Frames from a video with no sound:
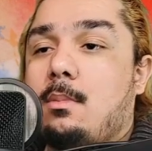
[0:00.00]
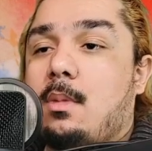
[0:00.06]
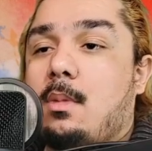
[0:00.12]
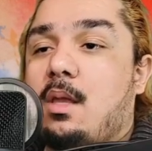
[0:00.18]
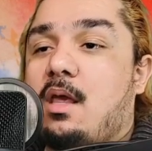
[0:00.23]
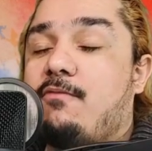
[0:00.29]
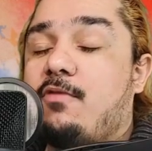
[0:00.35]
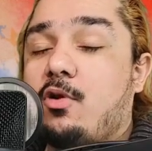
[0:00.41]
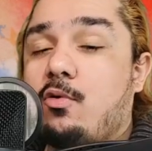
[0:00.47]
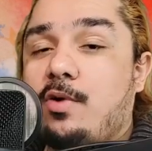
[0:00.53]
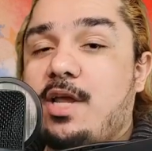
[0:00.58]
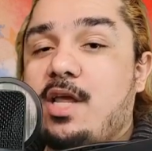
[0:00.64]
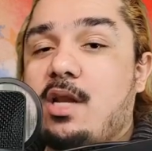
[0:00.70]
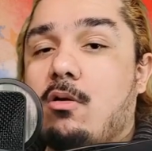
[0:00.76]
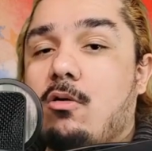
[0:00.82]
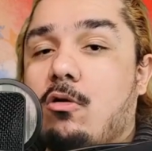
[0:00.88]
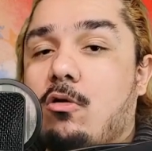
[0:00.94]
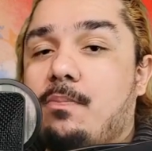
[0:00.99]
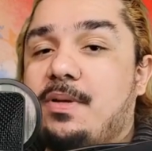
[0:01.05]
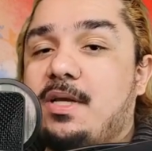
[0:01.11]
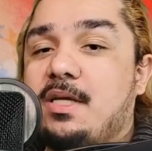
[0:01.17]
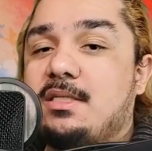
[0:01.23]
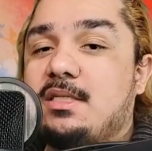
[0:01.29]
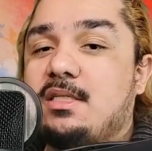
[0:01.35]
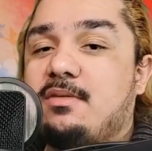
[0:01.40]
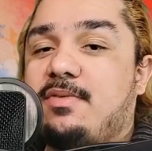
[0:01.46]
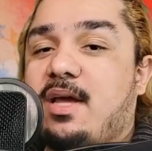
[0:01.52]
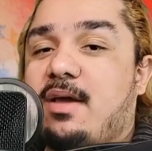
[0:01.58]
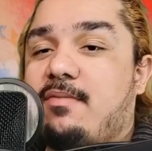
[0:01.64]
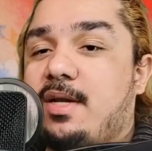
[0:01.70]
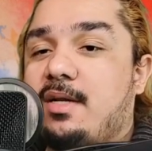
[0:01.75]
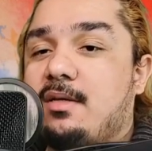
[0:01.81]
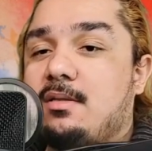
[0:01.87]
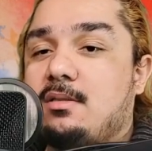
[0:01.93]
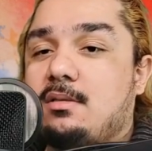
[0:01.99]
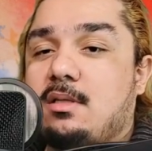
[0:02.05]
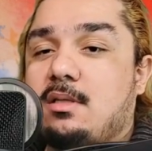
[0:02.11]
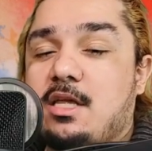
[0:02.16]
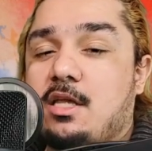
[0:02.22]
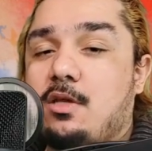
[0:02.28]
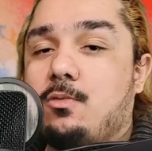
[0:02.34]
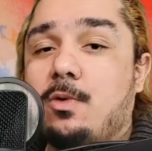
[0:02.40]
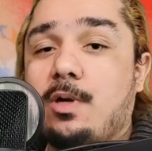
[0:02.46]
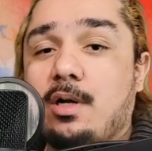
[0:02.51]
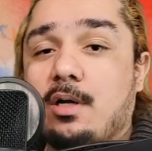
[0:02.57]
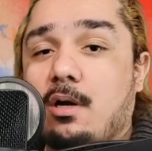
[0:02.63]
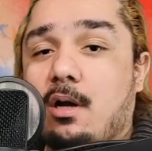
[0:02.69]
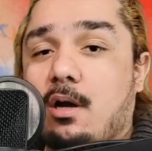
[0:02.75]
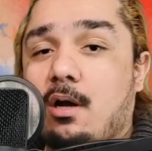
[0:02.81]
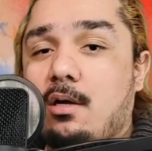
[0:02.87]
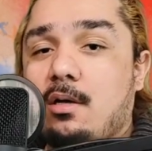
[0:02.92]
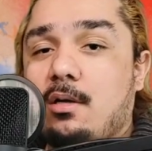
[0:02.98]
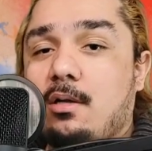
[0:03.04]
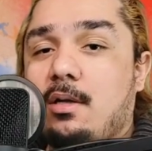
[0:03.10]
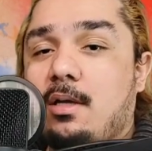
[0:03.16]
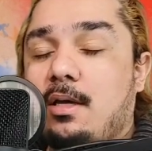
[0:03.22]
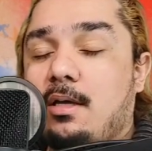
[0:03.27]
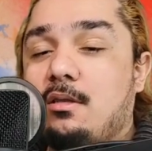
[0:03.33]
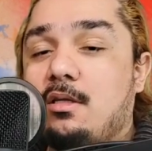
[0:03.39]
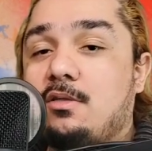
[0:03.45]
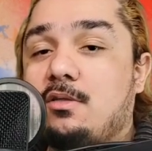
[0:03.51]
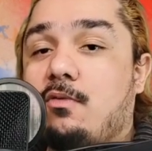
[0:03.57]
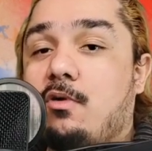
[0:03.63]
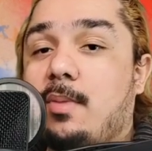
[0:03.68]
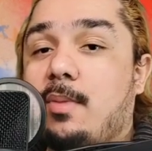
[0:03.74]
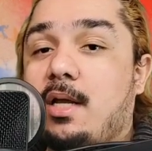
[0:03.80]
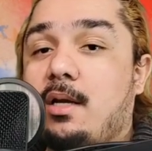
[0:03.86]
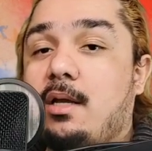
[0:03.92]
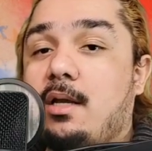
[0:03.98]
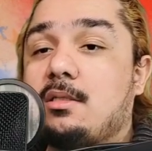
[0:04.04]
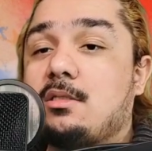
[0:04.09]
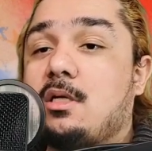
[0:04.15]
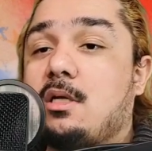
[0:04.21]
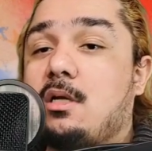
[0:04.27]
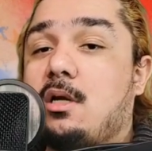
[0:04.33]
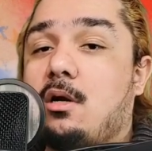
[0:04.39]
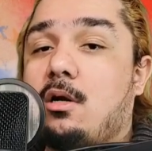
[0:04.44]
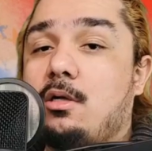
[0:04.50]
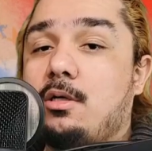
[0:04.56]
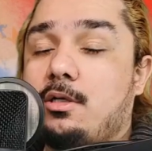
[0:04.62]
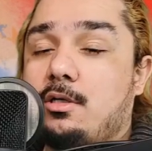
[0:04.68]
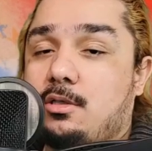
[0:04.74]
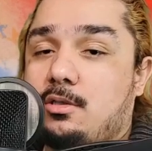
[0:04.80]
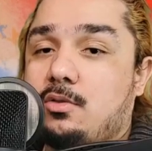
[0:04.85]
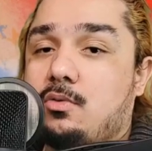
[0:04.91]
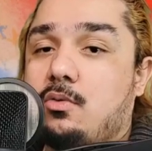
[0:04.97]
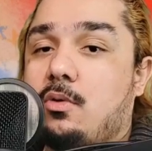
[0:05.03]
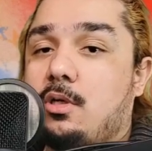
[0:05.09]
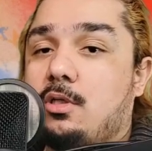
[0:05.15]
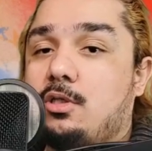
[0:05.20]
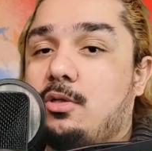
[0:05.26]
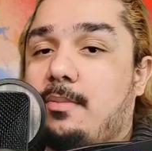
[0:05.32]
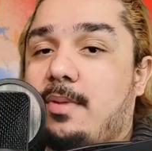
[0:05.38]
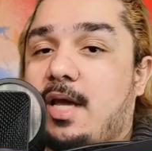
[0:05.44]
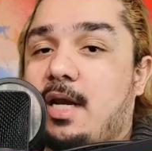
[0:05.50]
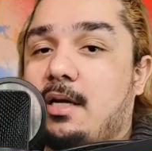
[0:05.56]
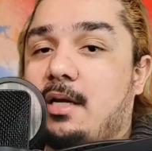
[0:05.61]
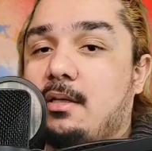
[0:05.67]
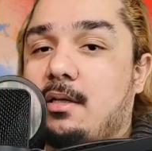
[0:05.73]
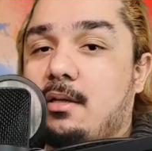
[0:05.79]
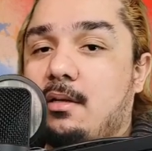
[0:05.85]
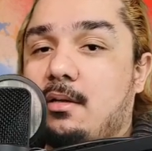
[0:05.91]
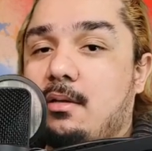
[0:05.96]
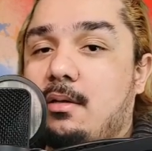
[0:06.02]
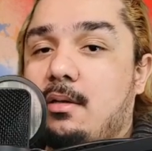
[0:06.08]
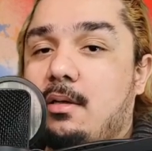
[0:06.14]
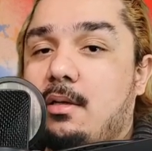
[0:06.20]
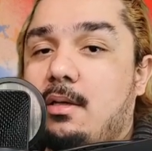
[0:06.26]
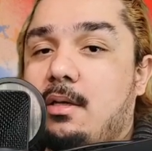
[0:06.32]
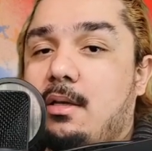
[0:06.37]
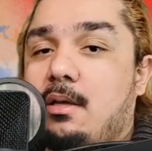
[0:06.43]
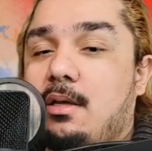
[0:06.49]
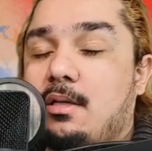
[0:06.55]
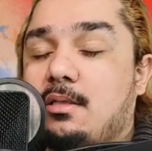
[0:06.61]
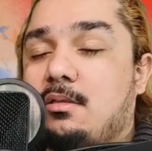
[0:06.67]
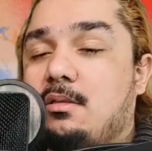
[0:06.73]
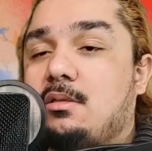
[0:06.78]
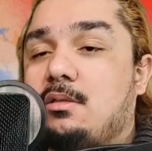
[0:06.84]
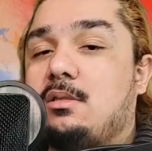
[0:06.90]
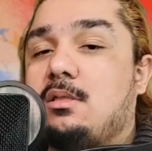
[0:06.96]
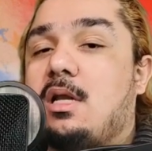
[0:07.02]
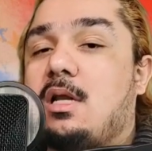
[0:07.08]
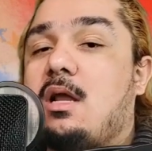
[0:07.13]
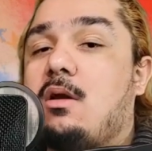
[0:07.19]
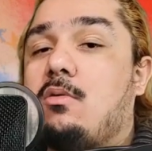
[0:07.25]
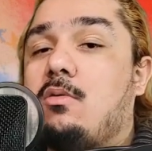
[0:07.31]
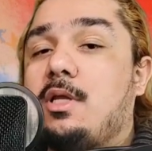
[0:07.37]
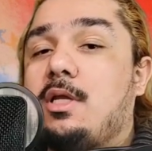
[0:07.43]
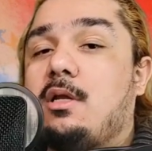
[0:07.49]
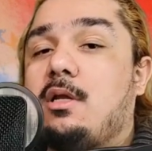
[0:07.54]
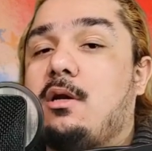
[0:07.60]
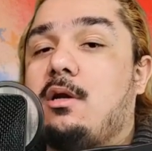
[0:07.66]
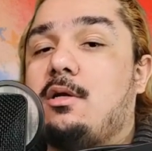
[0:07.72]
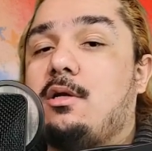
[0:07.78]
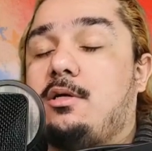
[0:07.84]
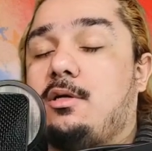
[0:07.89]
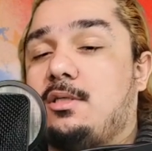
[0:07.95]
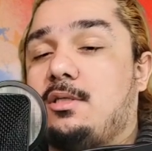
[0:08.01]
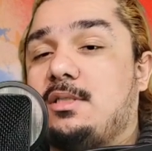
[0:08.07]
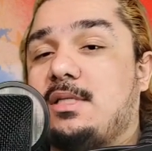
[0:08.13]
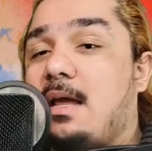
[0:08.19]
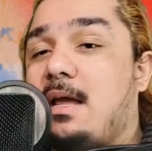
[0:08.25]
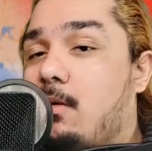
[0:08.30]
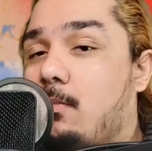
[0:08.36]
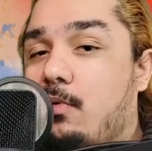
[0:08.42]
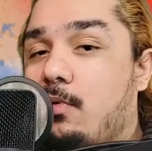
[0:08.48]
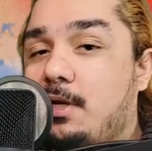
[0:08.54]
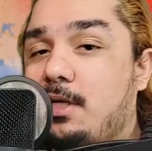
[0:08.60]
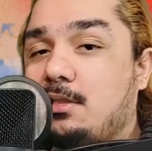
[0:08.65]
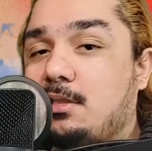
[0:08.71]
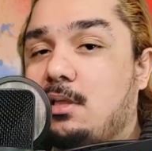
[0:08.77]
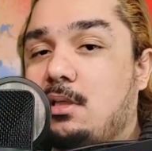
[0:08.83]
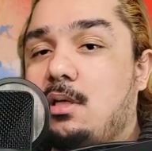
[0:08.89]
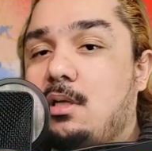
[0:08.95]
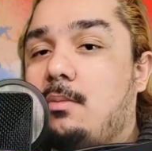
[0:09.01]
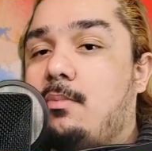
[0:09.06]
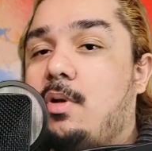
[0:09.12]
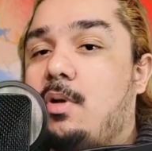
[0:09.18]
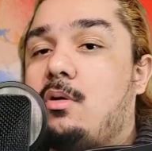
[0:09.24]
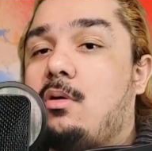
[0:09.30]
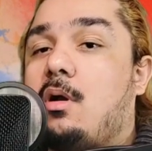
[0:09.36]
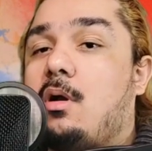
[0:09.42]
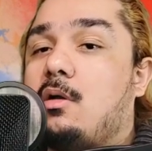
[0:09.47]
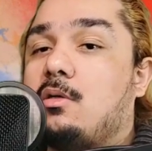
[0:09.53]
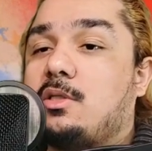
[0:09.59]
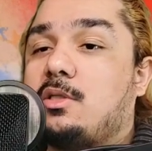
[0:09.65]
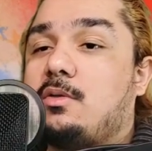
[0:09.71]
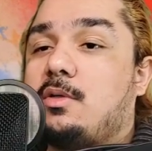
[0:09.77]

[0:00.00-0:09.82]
If you read whole pieces of evidence like you would a card in this format, it's going to hurt your score dramatically. It's not only going to hurt your style points, but it will also